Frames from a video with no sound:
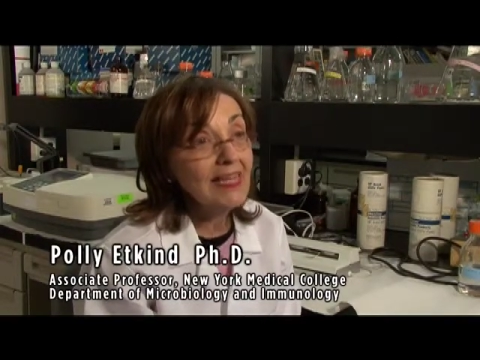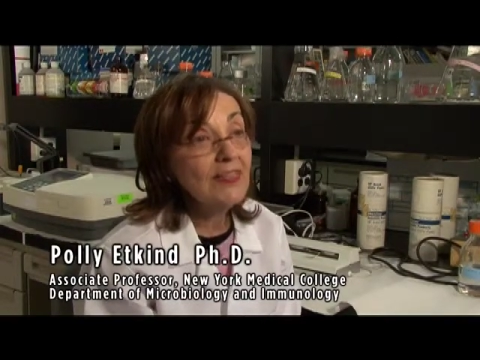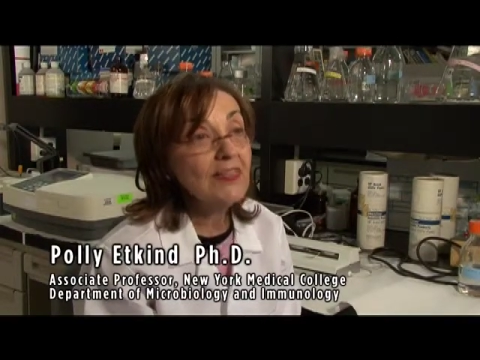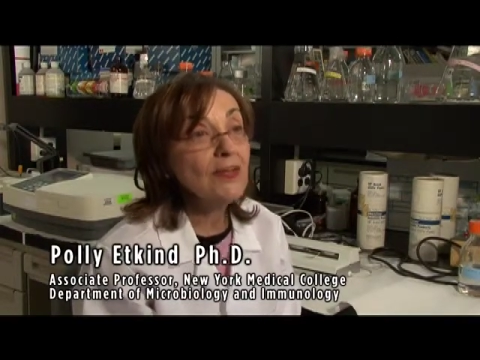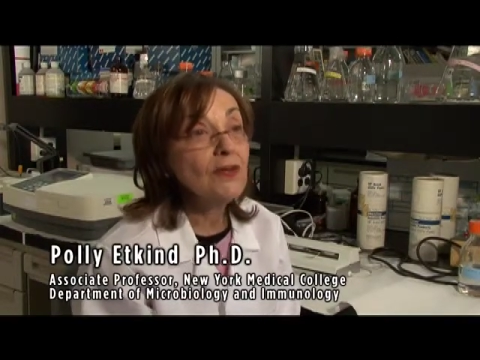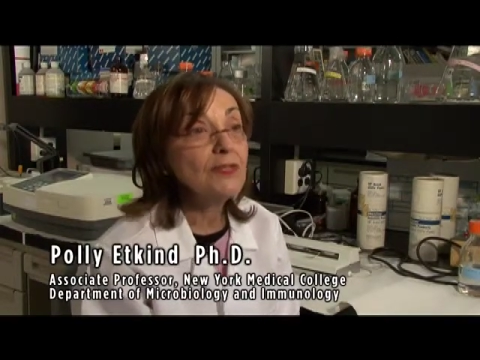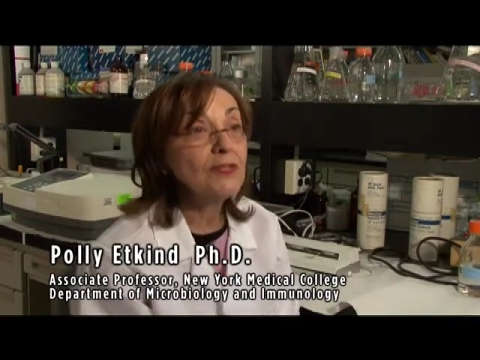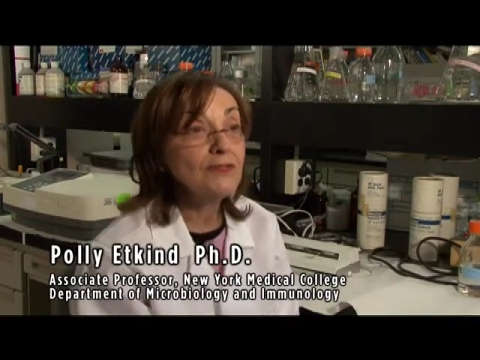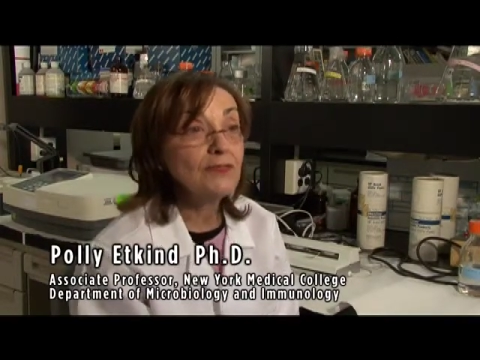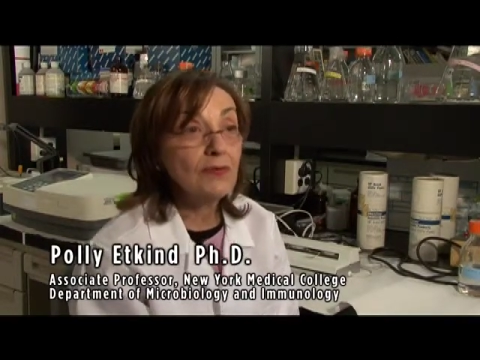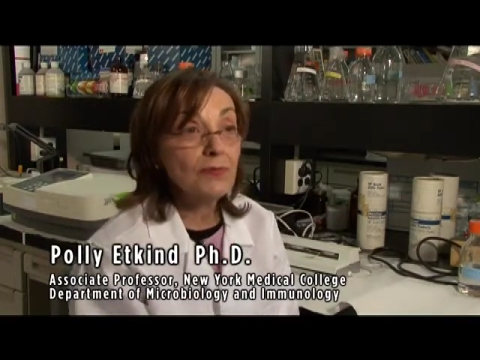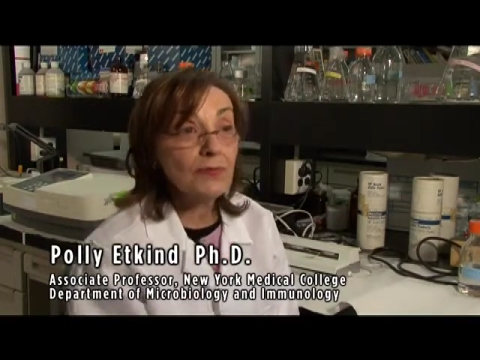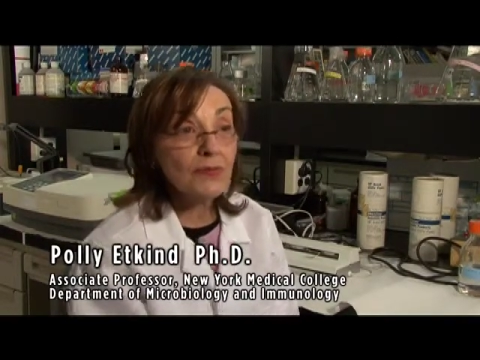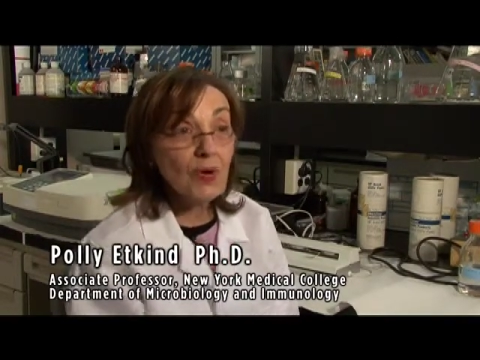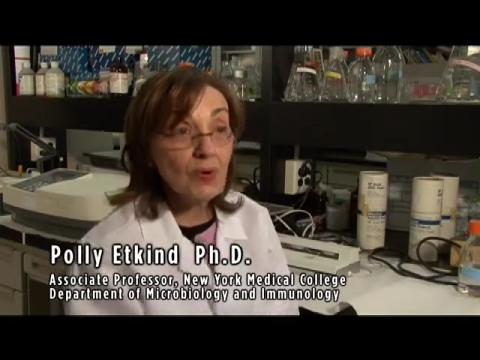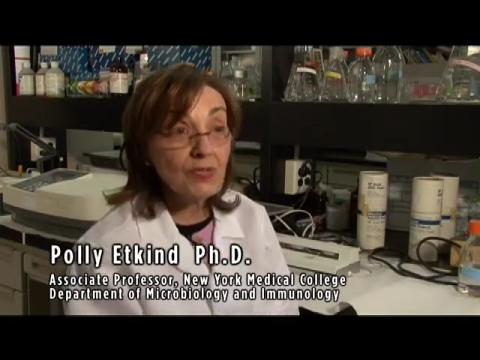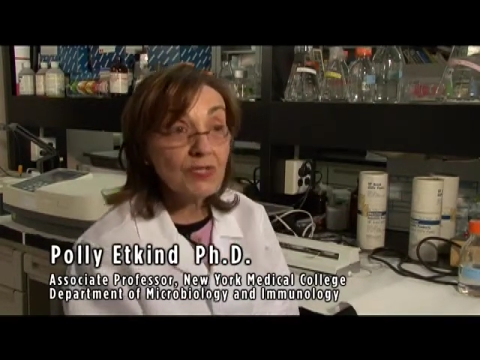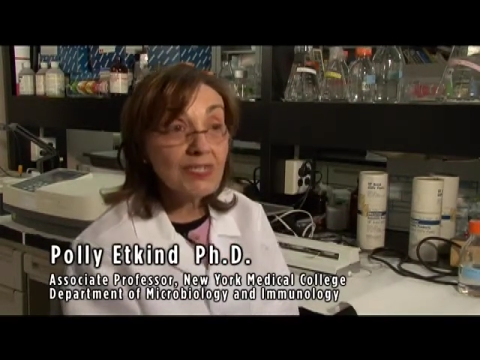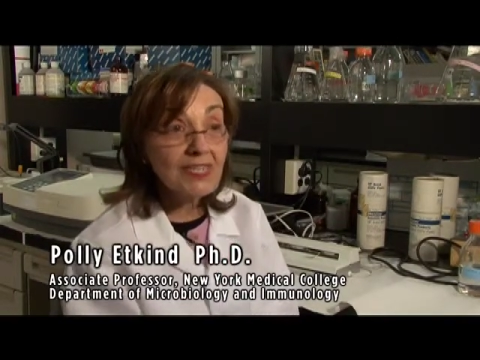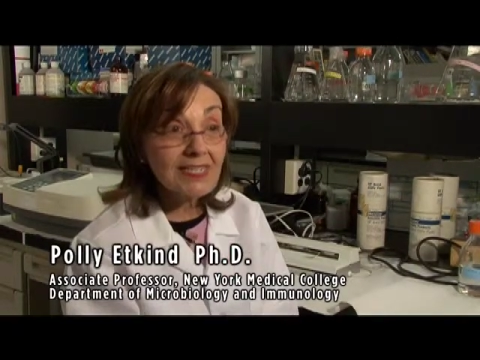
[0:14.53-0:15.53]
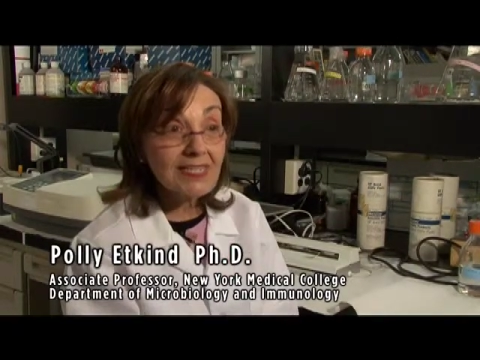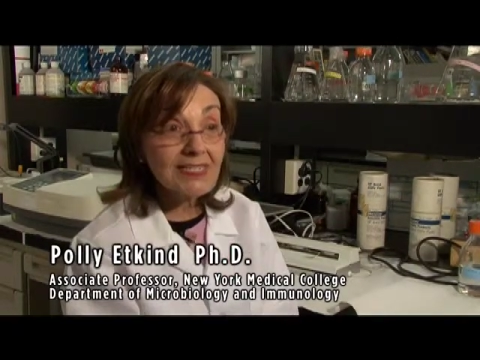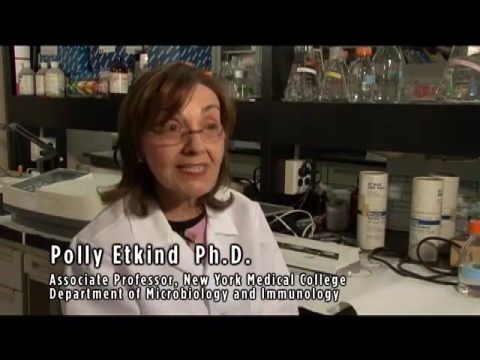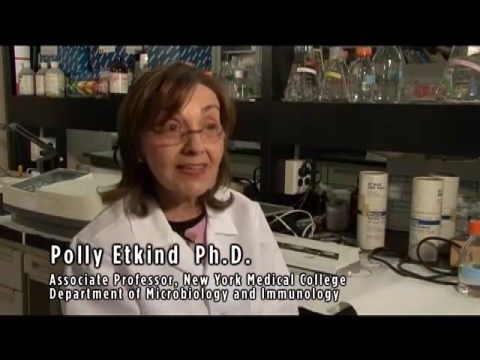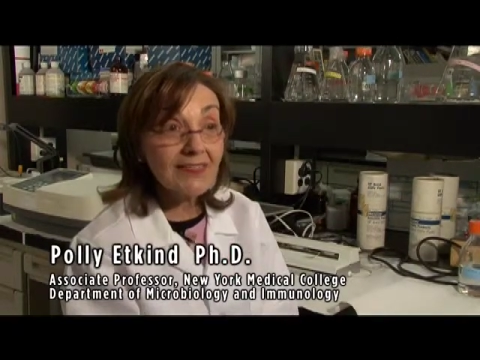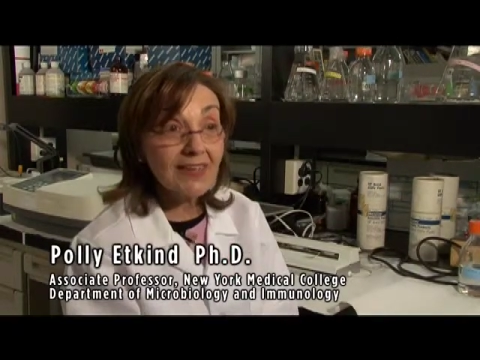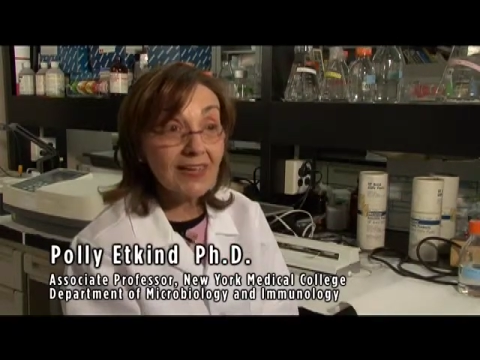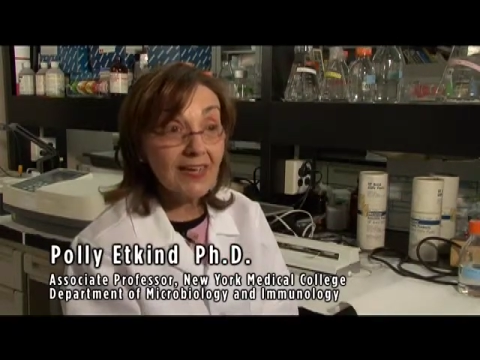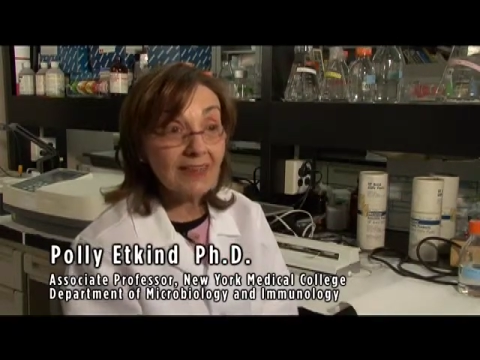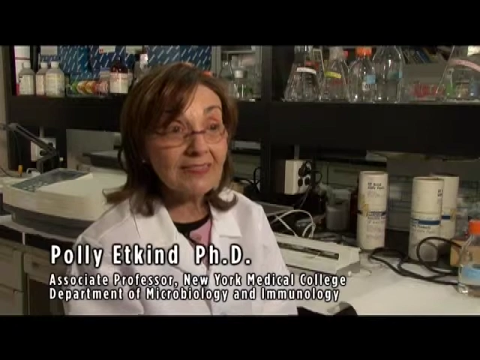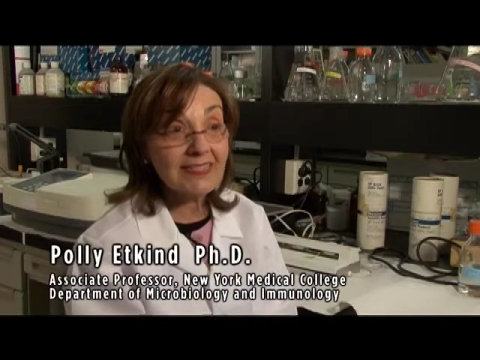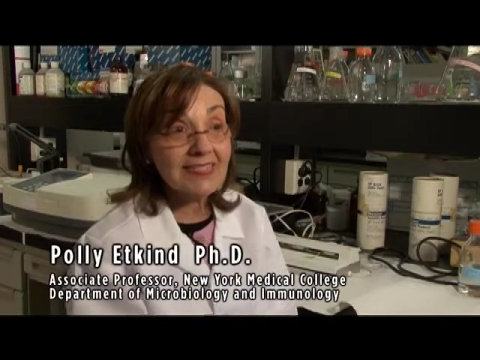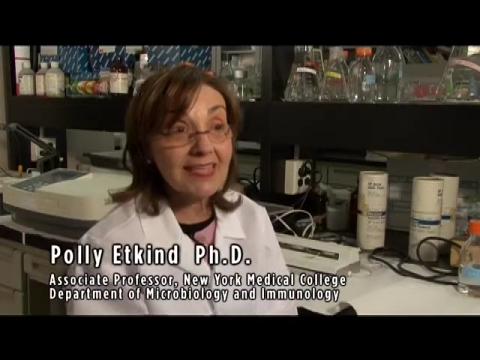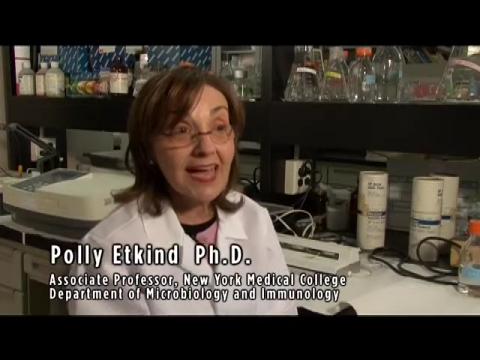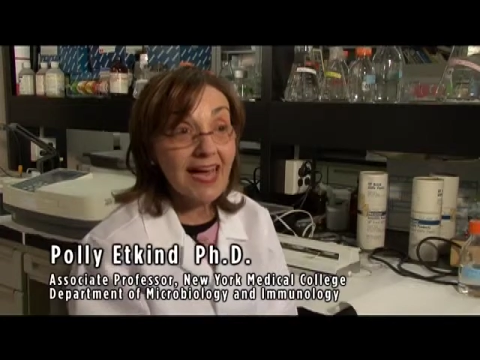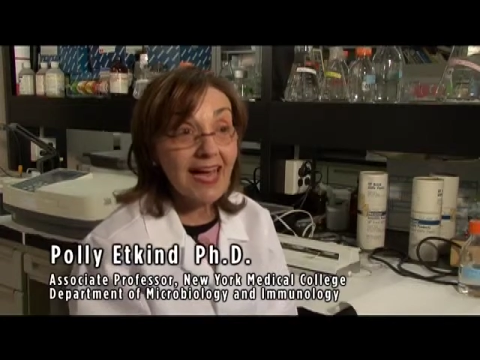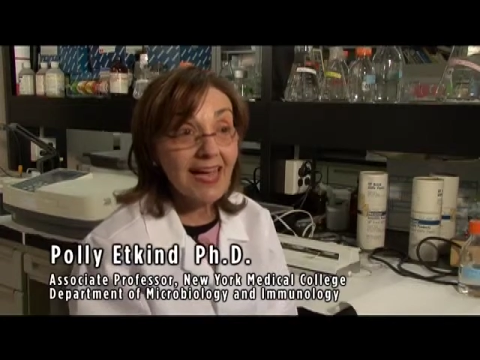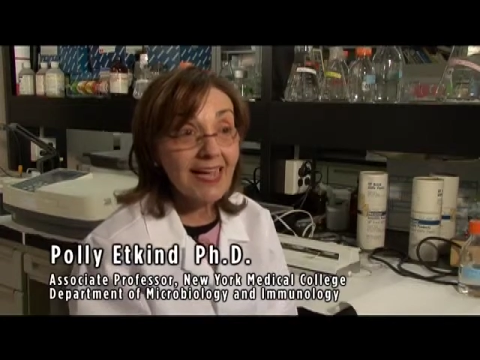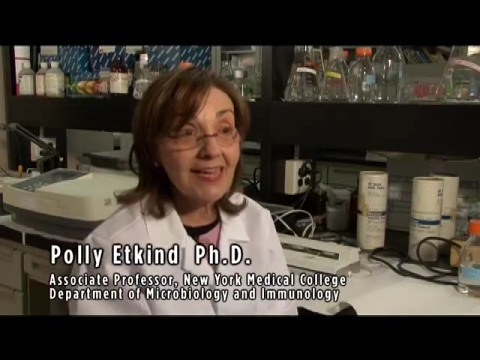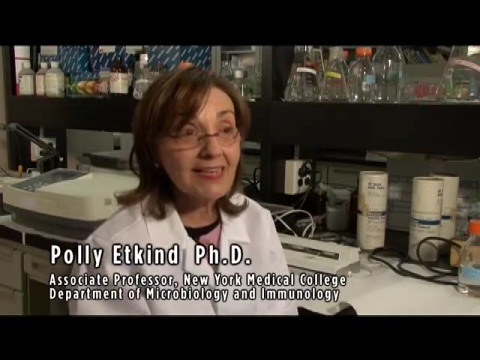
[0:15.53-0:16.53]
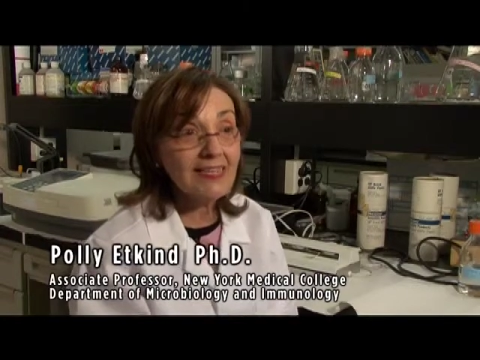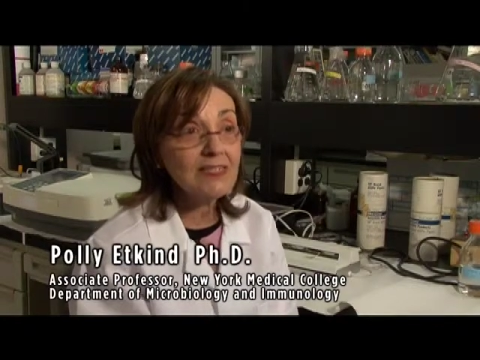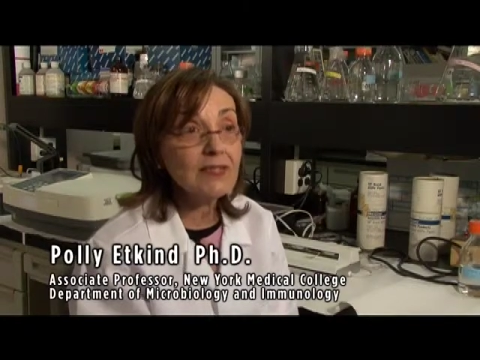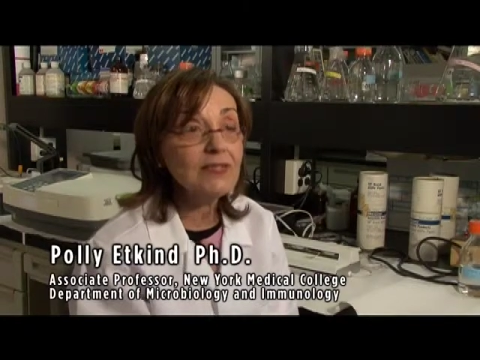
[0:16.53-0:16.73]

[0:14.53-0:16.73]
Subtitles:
there are different proteins on the outside.